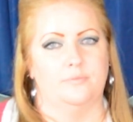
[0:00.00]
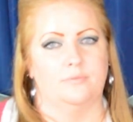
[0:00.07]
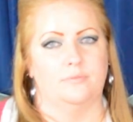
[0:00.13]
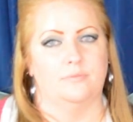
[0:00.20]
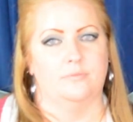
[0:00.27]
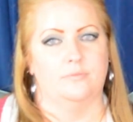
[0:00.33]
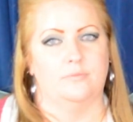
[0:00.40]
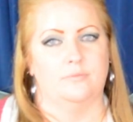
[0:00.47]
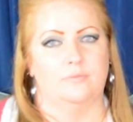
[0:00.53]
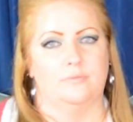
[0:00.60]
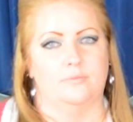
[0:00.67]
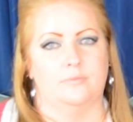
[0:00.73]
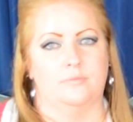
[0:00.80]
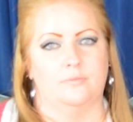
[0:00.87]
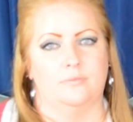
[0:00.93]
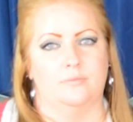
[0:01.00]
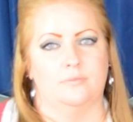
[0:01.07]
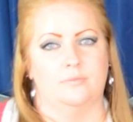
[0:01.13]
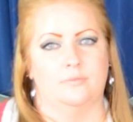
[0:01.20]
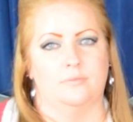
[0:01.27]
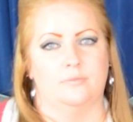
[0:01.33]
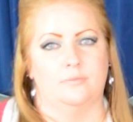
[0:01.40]

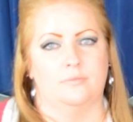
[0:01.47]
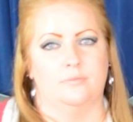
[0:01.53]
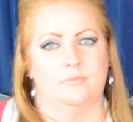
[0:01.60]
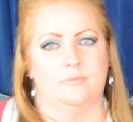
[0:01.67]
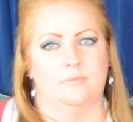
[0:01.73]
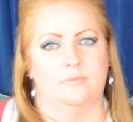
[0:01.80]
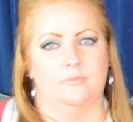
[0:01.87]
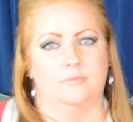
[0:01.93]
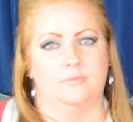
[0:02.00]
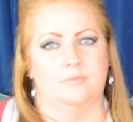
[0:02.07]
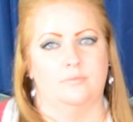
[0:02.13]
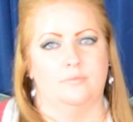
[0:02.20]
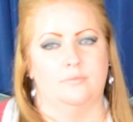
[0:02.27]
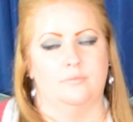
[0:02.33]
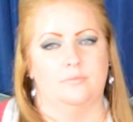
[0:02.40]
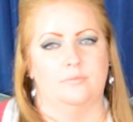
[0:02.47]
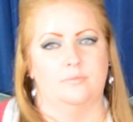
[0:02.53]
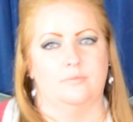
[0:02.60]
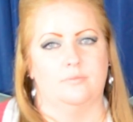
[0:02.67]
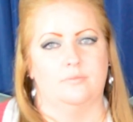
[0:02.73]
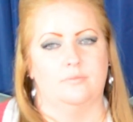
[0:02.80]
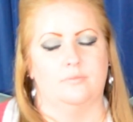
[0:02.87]

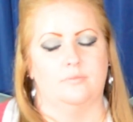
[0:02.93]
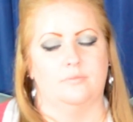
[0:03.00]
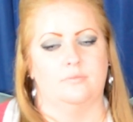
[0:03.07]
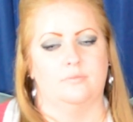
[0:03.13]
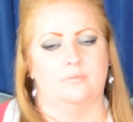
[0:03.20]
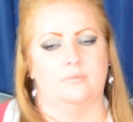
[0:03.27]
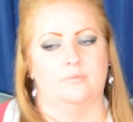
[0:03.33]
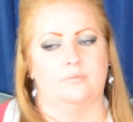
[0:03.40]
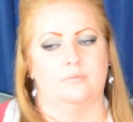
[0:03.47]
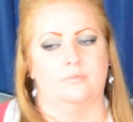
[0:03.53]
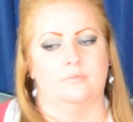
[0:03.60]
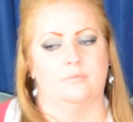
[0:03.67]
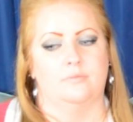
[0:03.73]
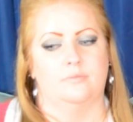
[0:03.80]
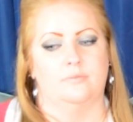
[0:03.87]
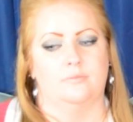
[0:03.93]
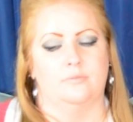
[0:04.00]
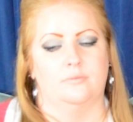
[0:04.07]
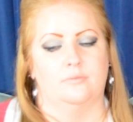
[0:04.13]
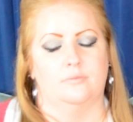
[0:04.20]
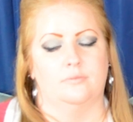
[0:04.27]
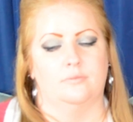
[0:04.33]

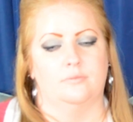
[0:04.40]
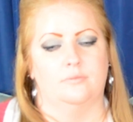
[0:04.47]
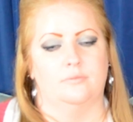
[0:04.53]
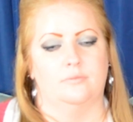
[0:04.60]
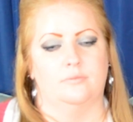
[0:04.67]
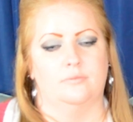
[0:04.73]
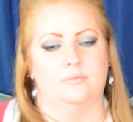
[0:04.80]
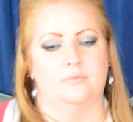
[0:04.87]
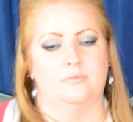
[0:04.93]
The person shown says nothing.